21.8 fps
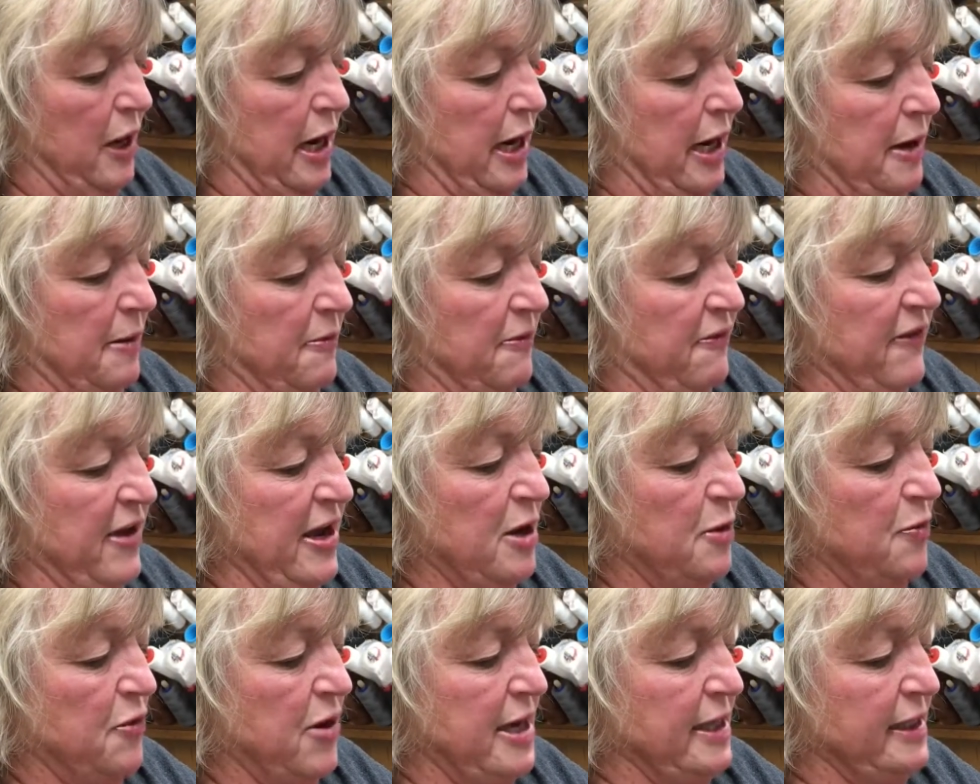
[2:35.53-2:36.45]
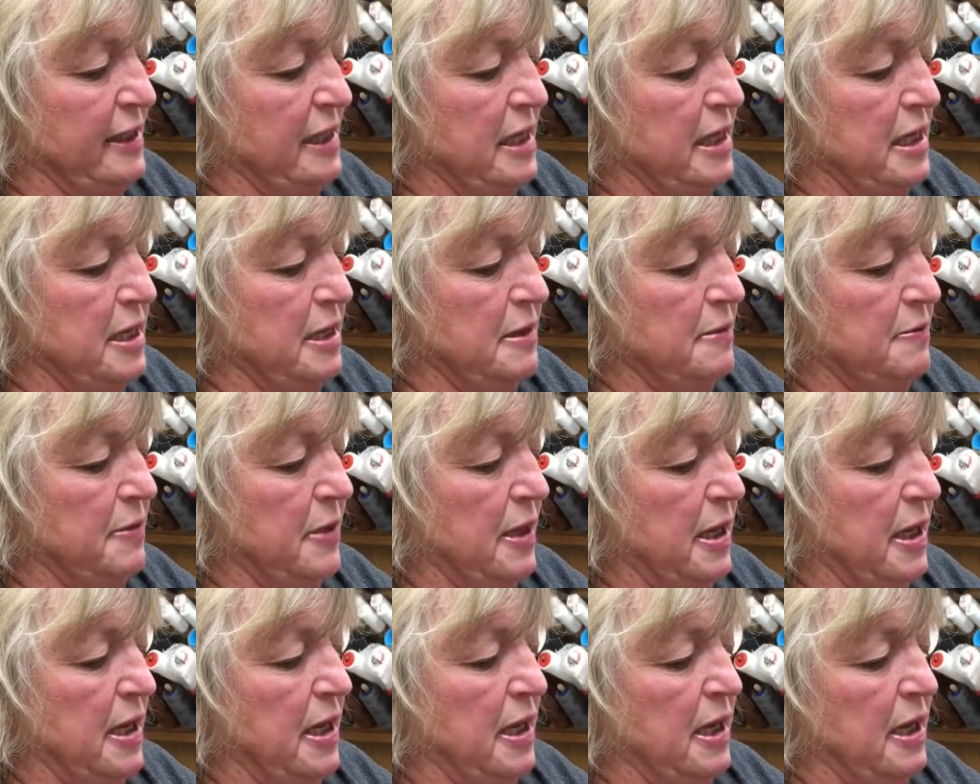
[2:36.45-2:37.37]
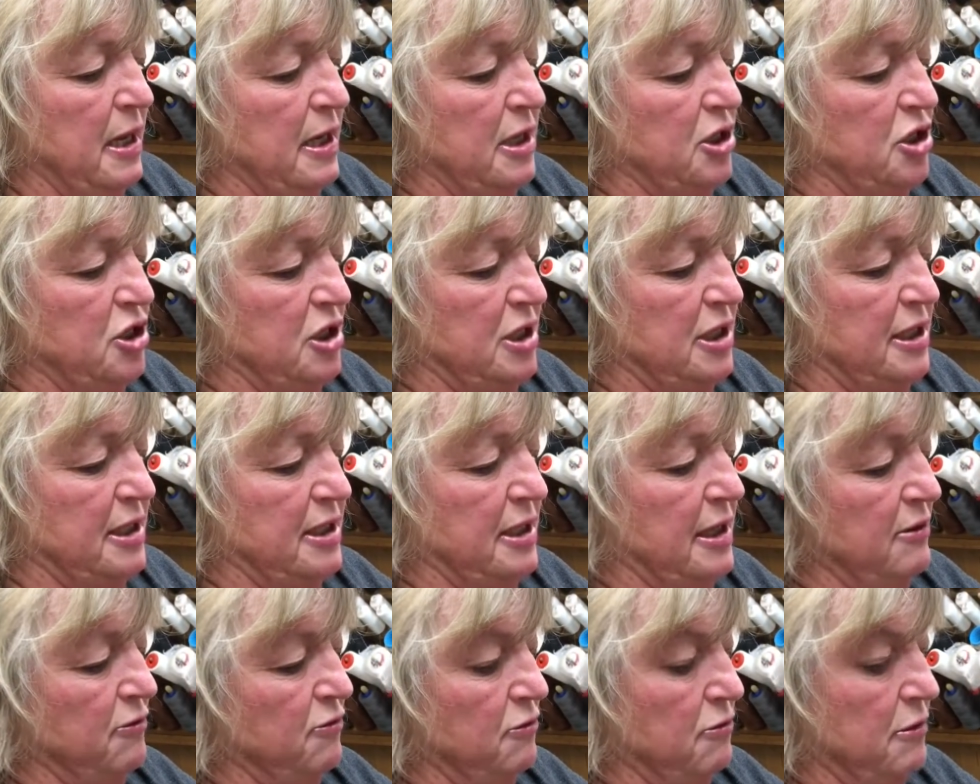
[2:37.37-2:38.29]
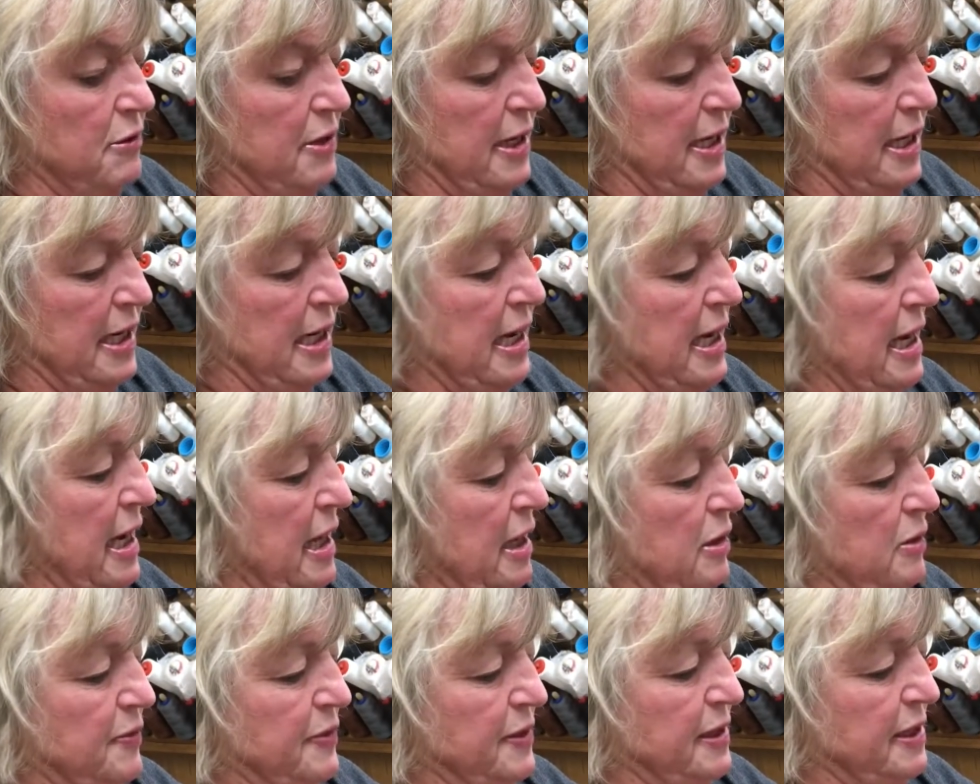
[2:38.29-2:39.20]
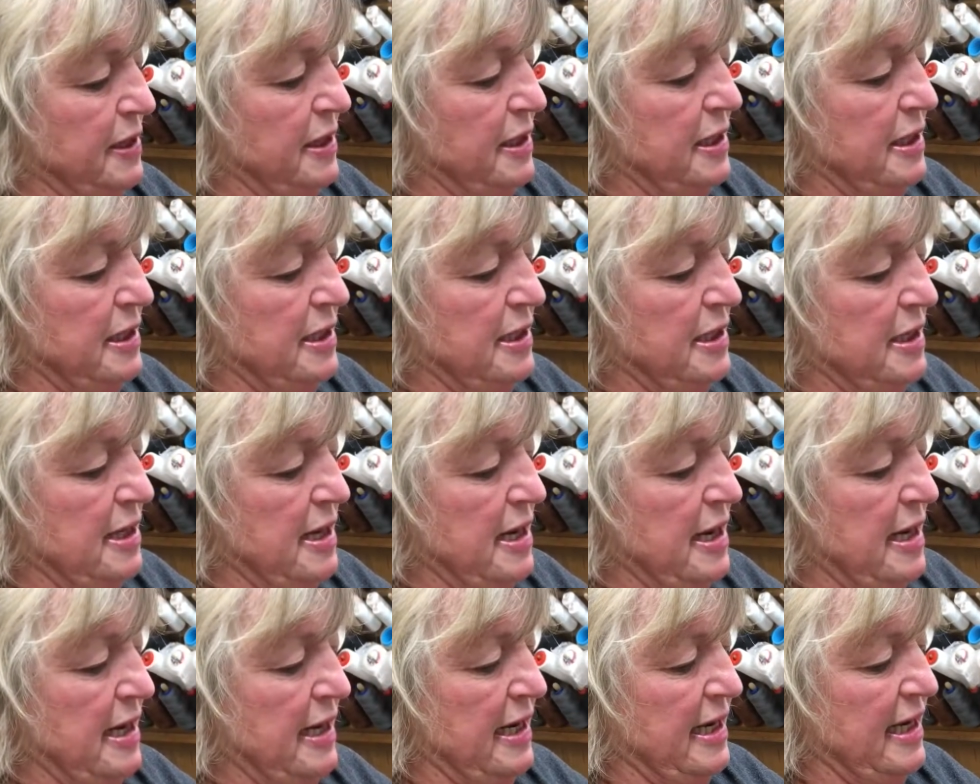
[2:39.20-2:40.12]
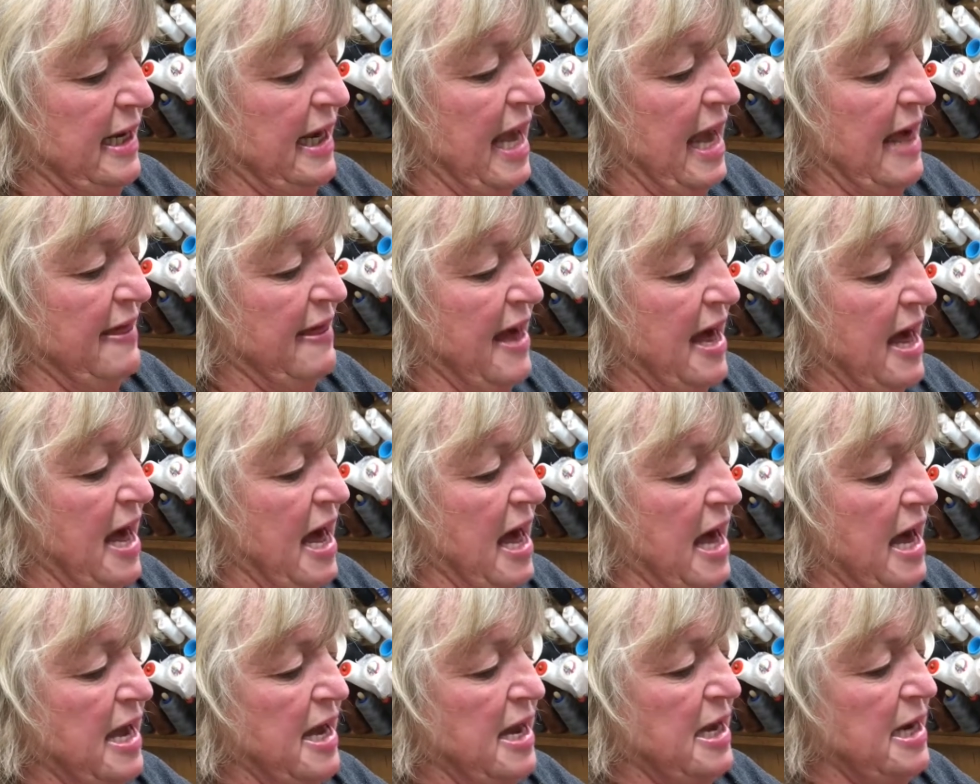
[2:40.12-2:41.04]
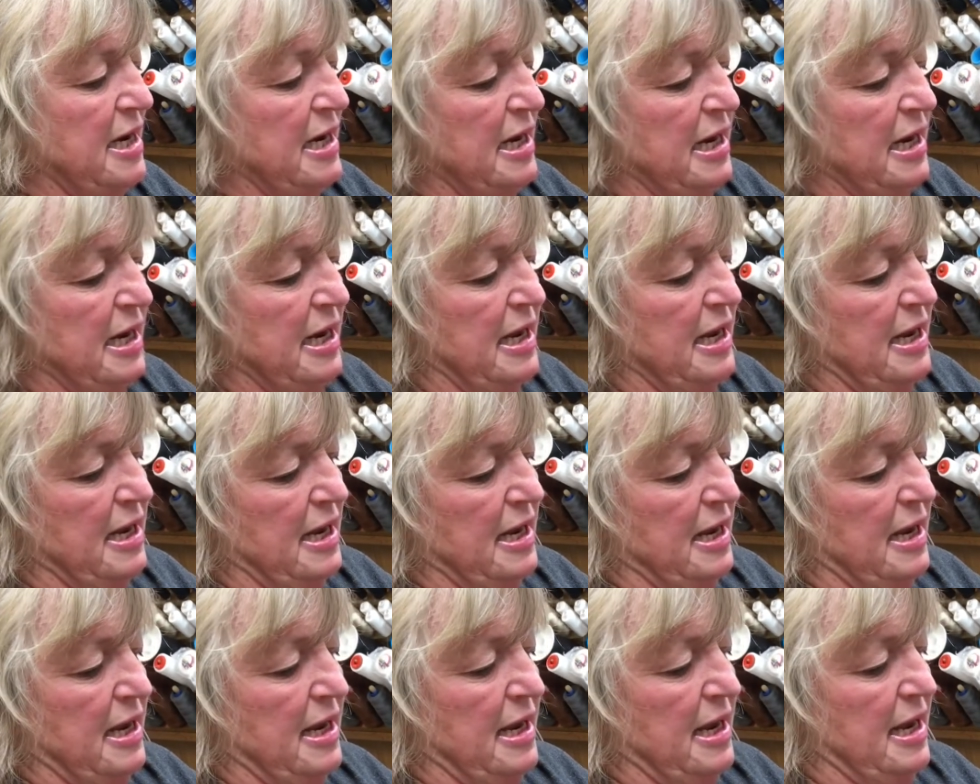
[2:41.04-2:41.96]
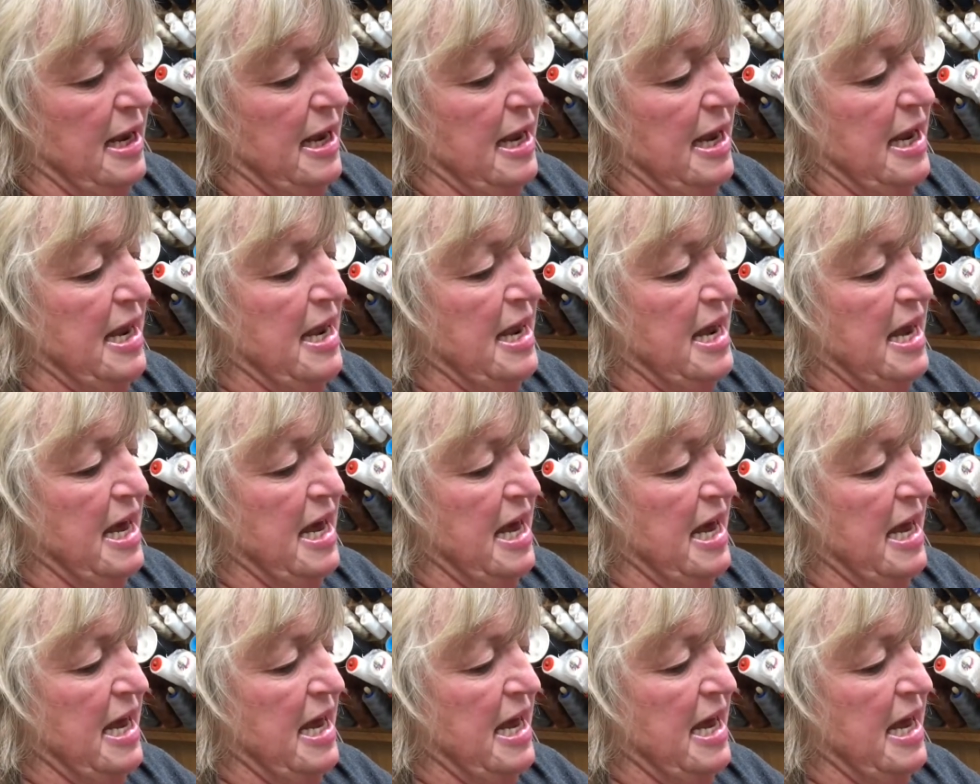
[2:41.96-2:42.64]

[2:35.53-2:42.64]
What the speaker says: Finger pressing them just really helps to get that iron in there.